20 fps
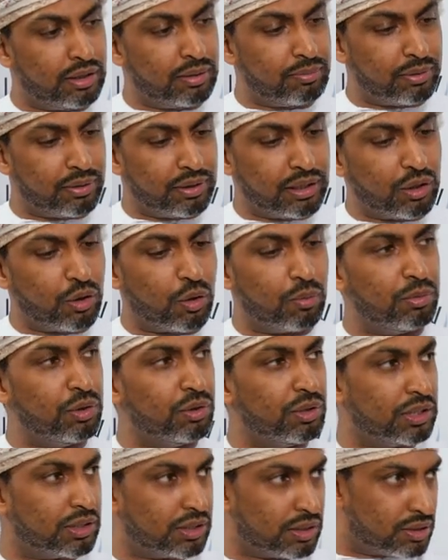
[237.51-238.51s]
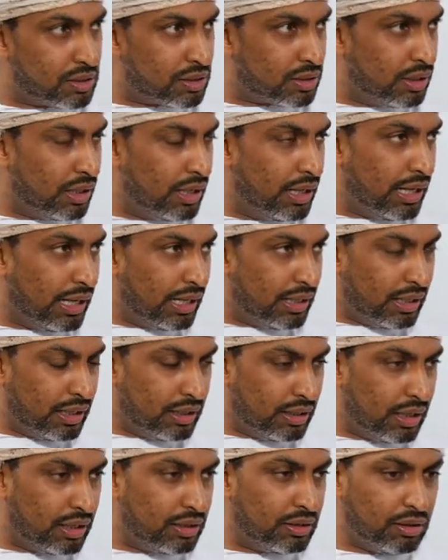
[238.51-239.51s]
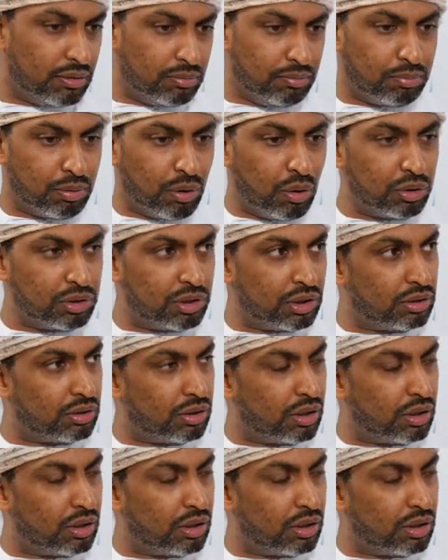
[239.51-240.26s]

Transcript: neighboring communities and the broader